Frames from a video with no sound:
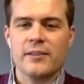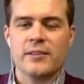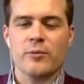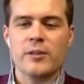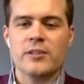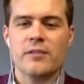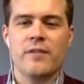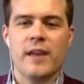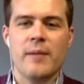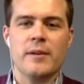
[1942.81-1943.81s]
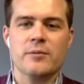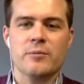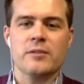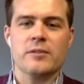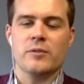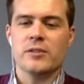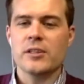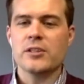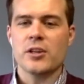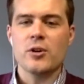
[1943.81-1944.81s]
of the Rich and Famous was
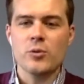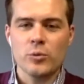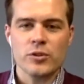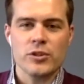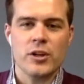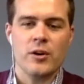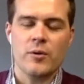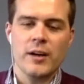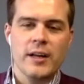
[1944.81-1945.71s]
such a cool show